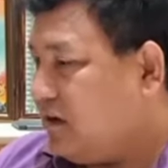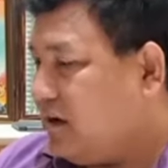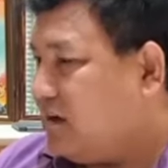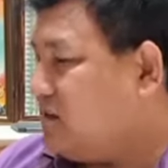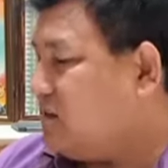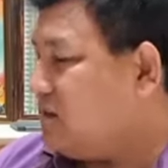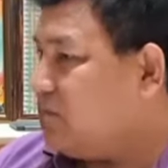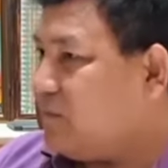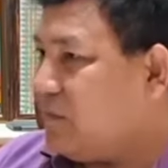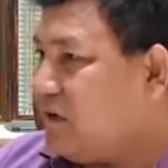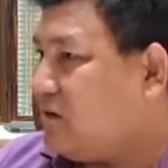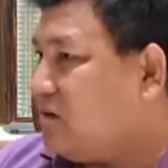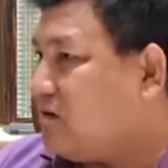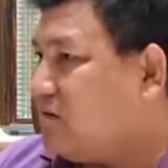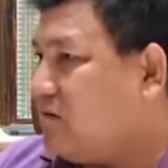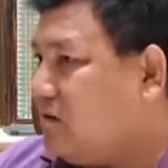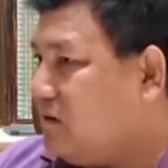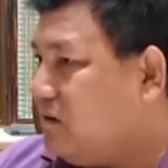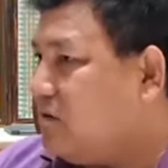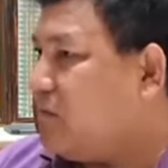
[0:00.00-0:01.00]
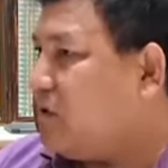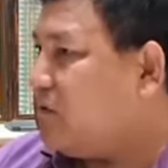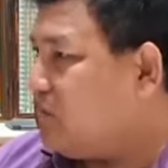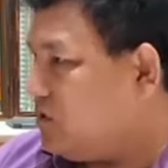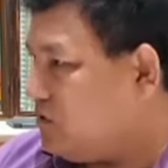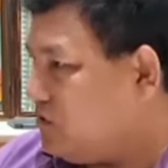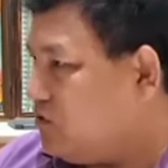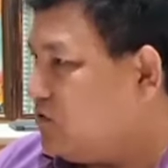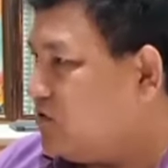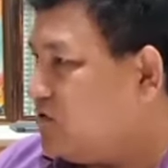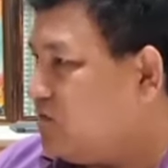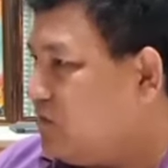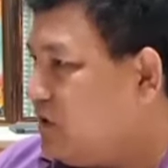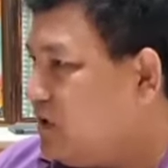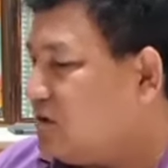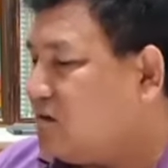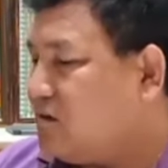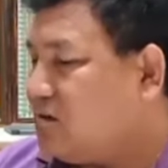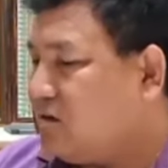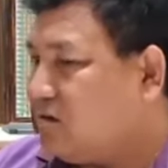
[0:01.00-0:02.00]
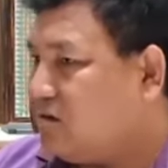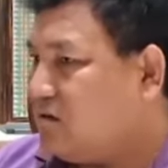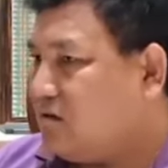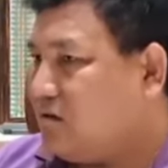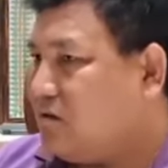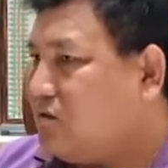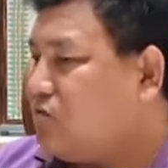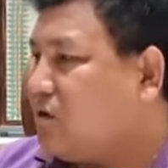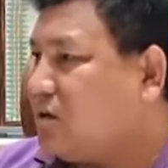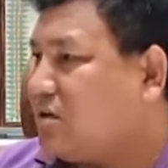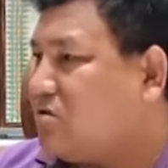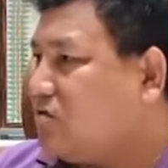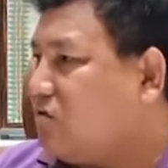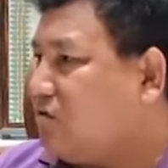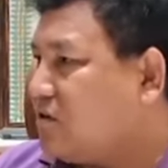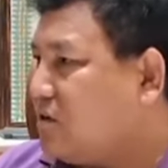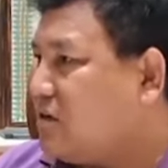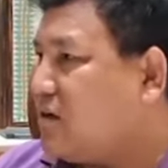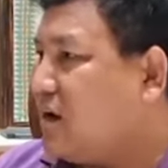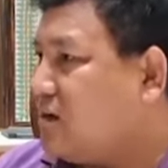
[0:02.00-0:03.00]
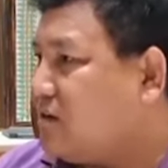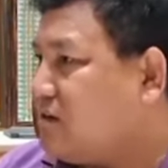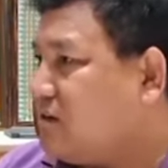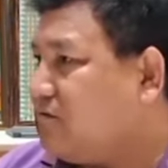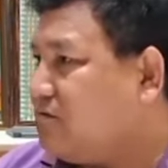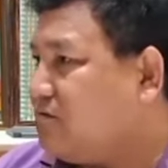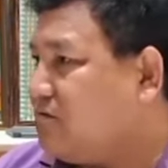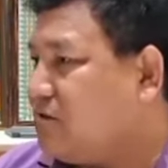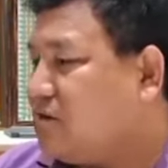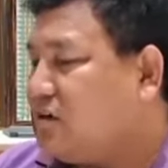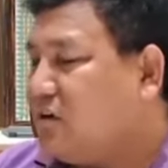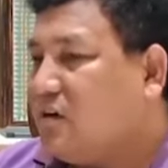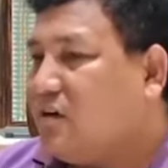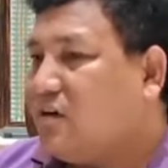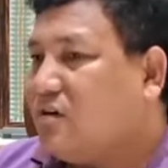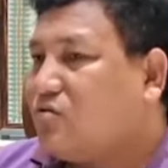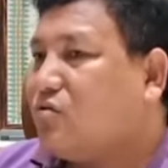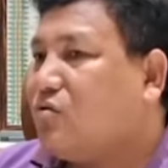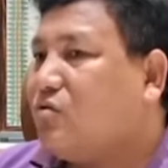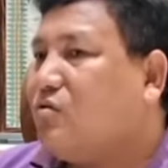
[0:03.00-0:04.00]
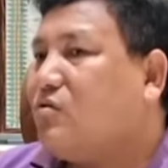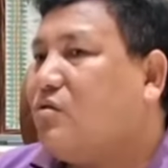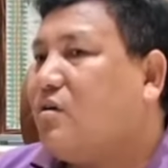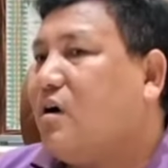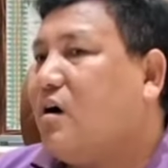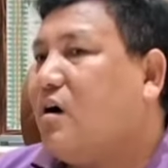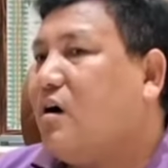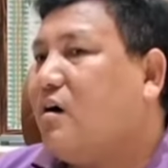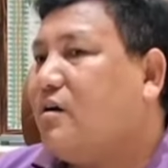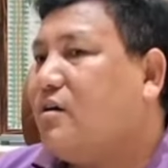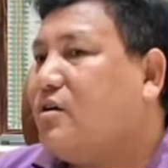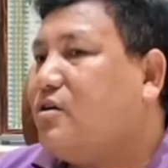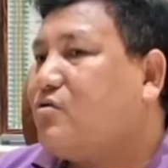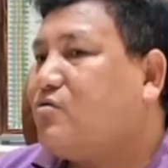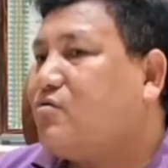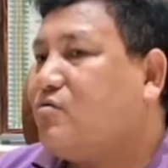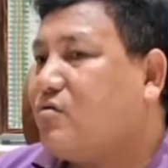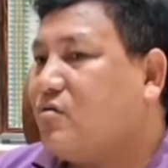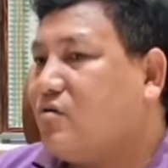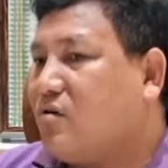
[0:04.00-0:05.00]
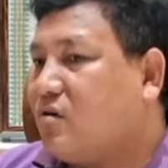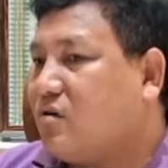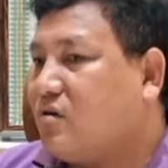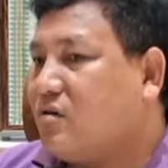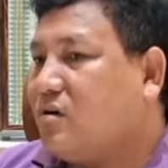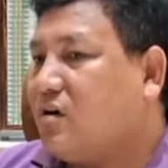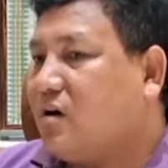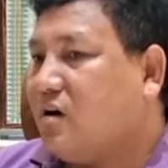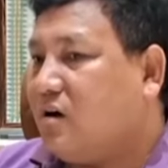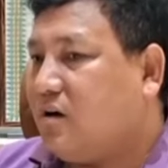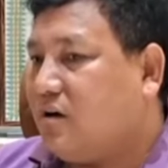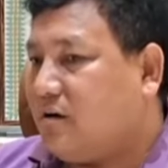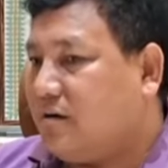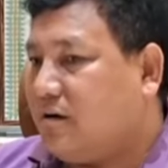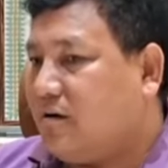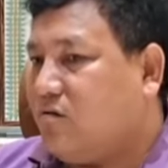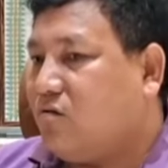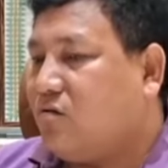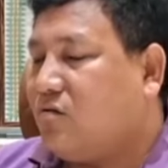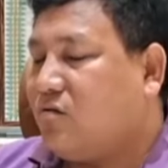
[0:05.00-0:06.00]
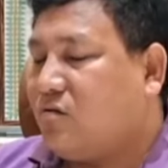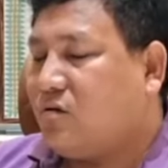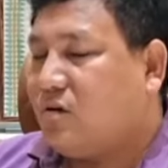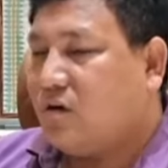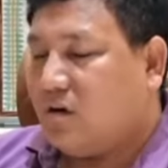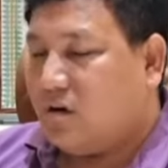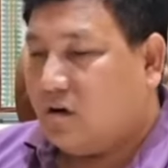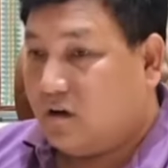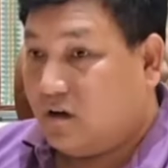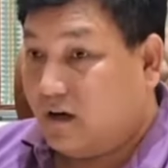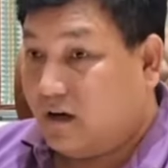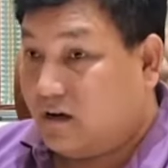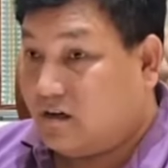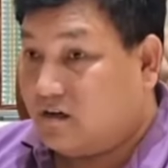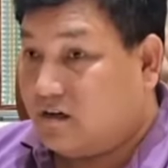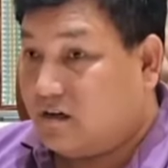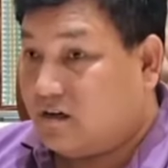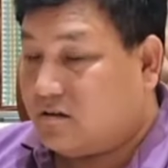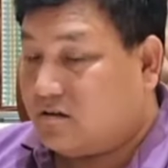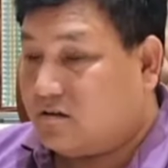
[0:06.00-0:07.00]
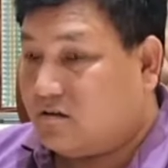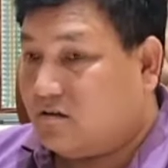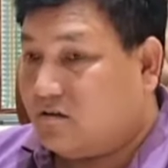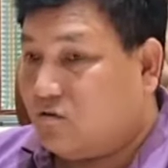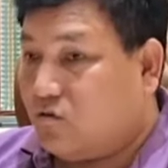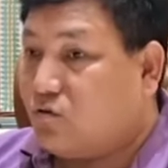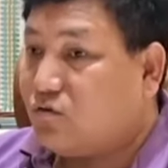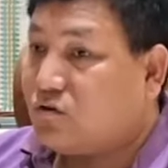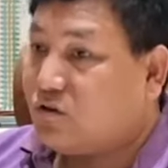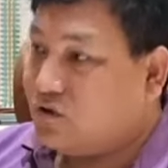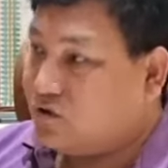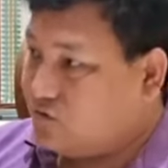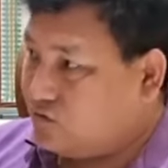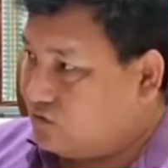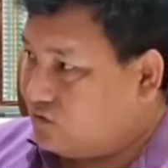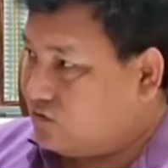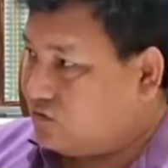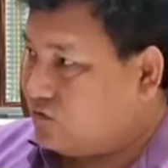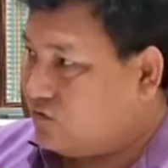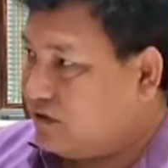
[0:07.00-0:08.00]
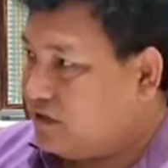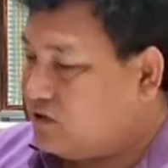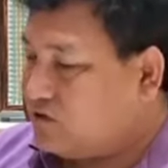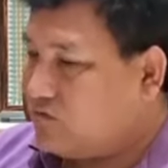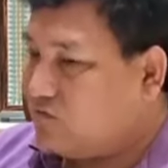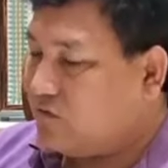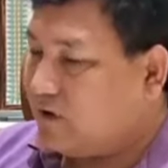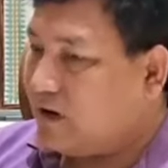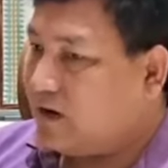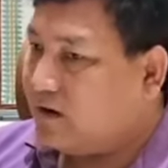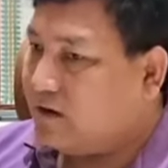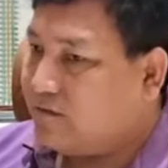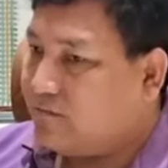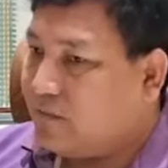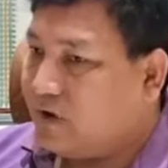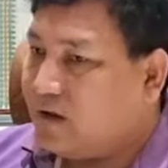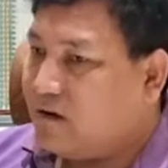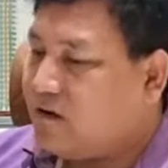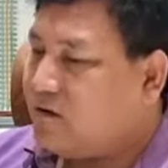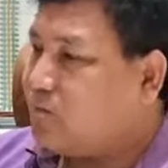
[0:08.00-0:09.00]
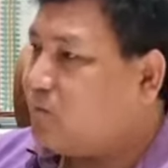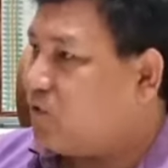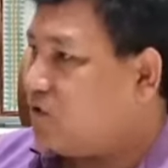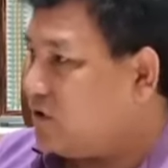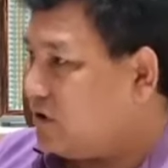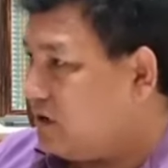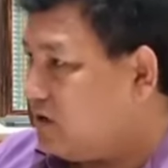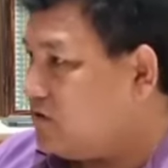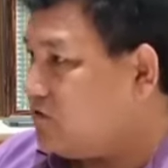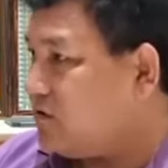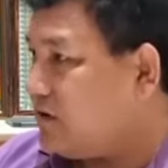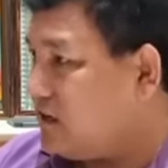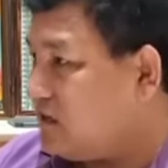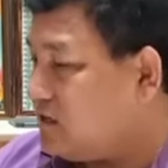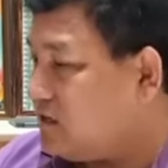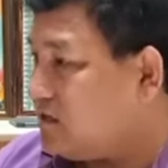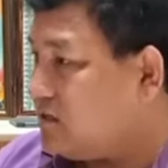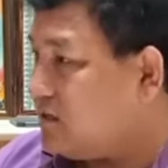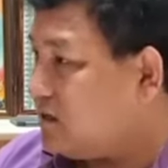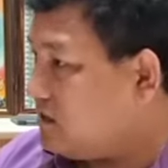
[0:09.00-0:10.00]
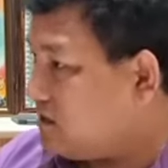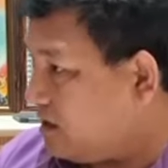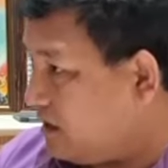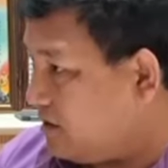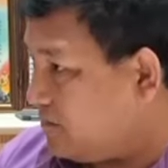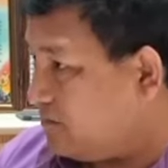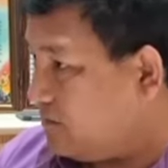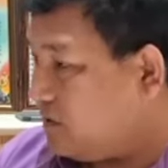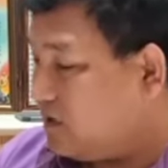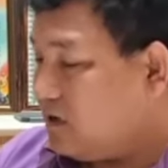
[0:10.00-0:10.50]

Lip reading: As a man, he may be good, but he was not creative. So he could not address those issues which were very important to address that time.